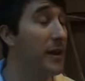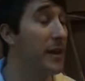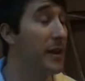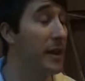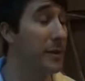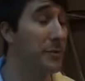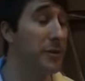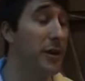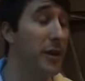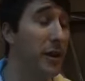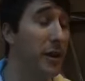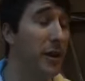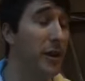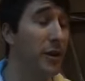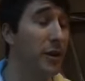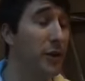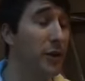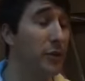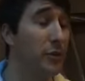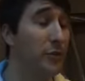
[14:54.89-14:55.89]
And I'm
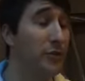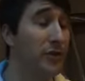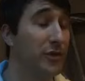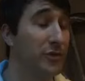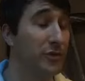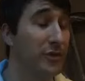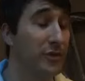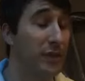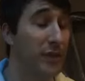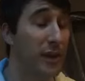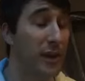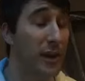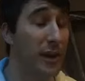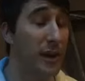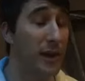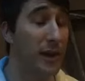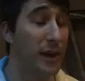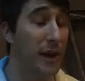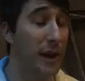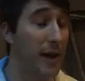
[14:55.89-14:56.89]
telling you, just
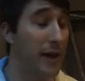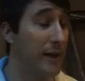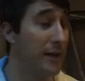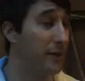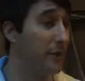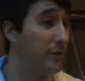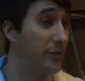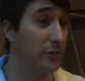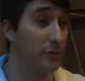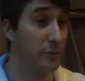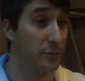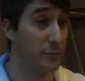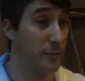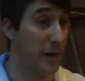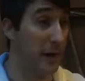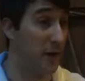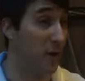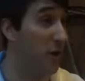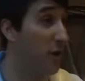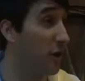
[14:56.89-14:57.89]
I had issues with
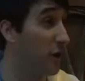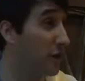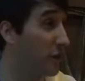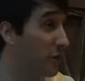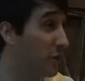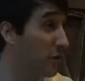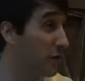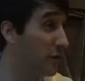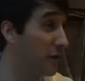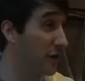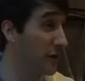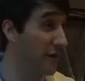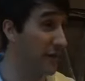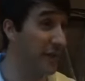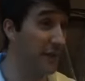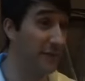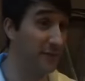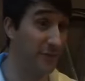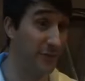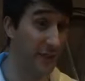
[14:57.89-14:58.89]
my car door, and
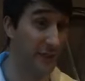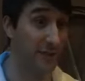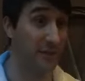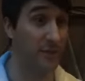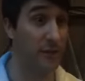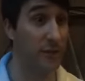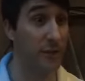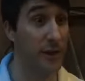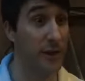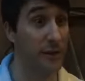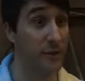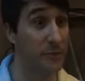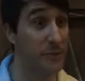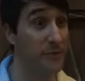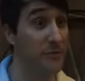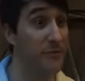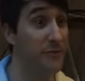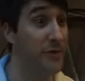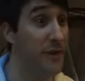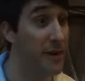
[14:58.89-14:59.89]
that fix turned out to
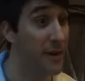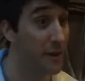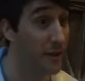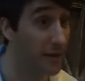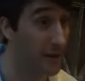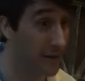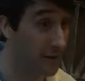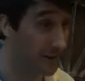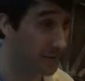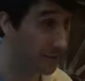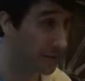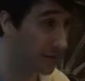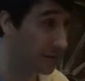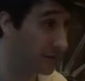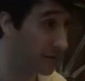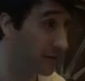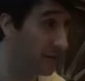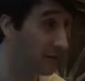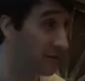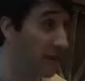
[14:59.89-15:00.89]
be very
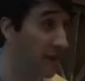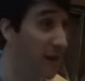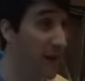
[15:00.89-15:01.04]
expensive.